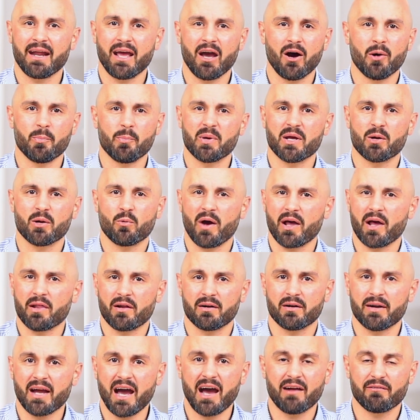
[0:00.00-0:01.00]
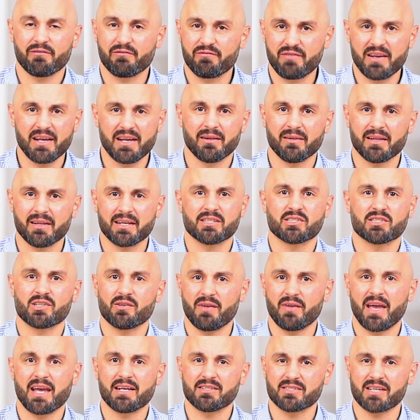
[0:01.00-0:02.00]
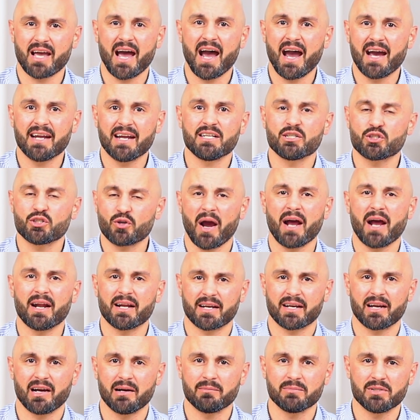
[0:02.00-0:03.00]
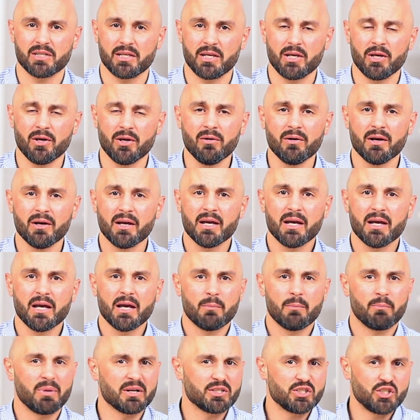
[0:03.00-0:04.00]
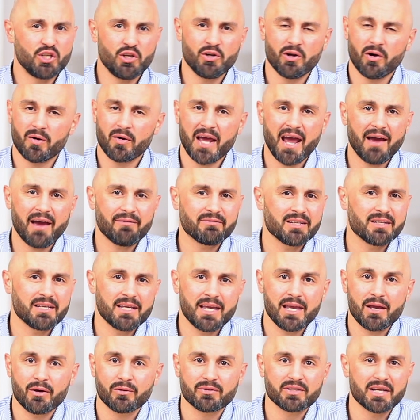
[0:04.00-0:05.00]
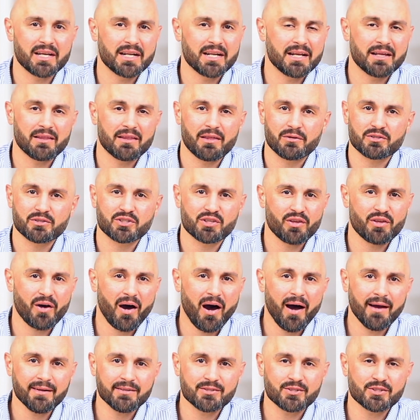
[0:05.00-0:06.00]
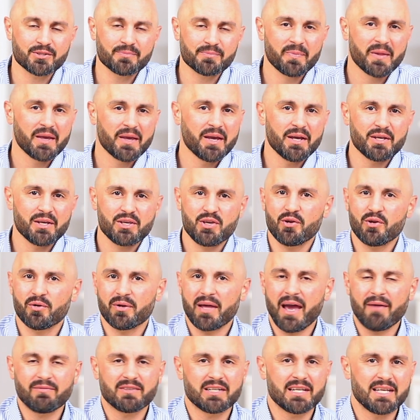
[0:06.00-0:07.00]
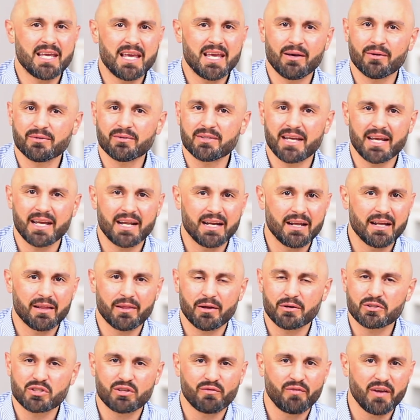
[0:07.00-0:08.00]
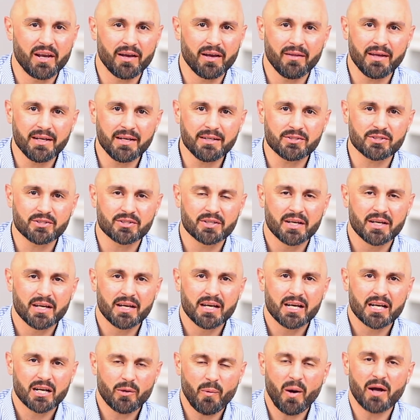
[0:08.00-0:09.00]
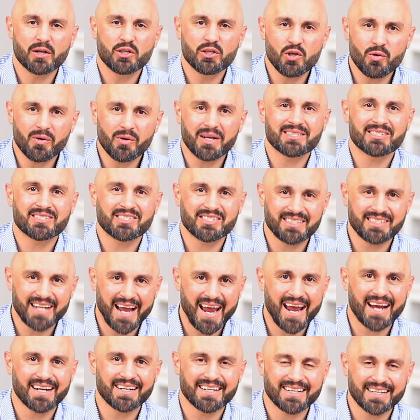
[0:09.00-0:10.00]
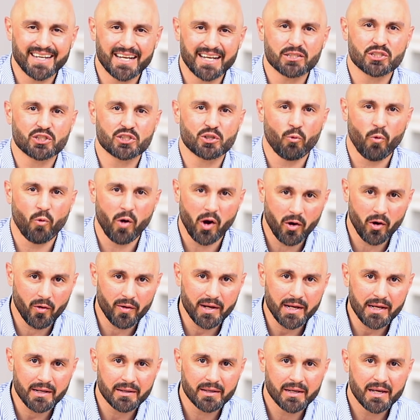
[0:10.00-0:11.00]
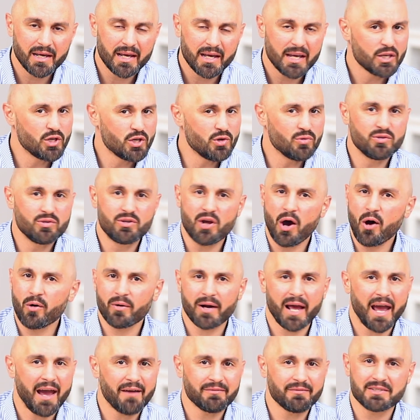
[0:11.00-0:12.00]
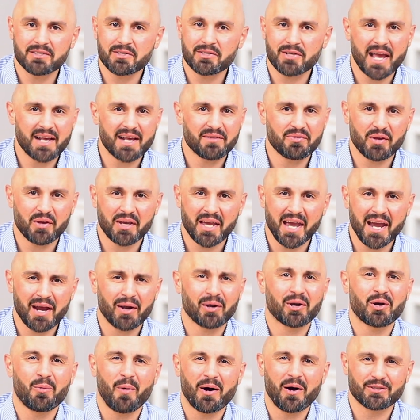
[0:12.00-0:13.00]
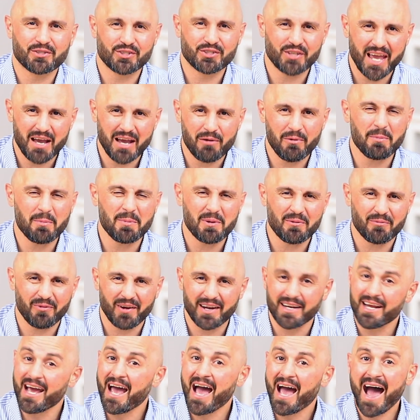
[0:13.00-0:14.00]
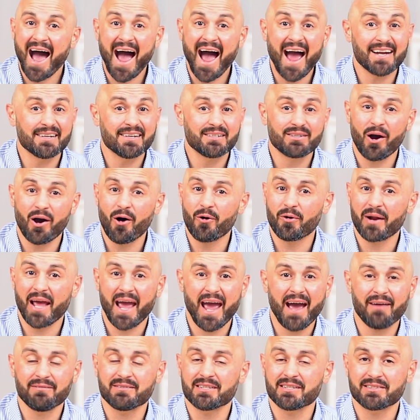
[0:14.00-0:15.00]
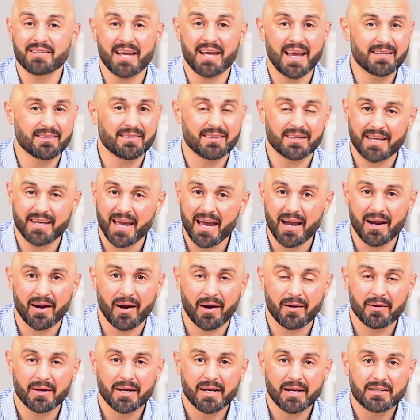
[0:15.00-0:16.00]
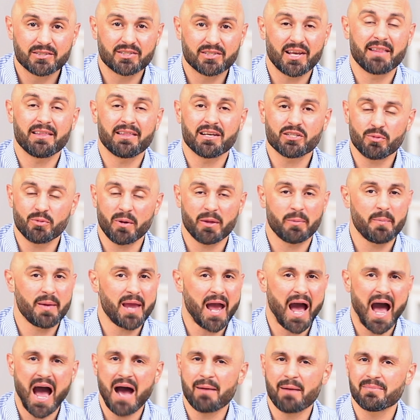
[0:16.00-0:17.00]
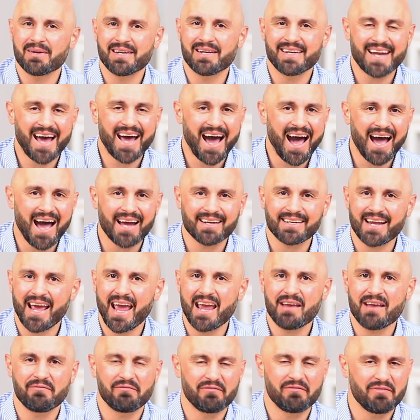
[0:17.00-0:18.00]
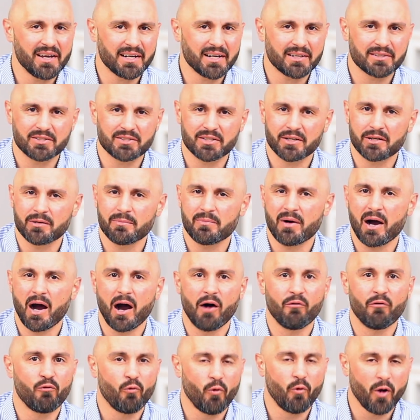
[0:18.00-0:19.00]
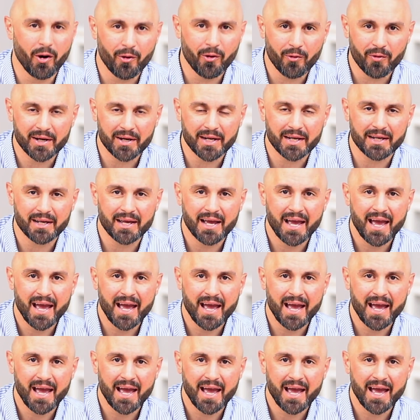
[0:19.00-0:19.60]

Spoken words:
help it whether or not feelings of anxiety try to come to you, but you don't have to yield to any of those thoughts. You don't have to yield to any of those feelings. Come on, you can stand against worry. You don't have to take the care. Come on, say it with me, friend. I don't have to take the care. Say this with me. I'm not a victim of worry.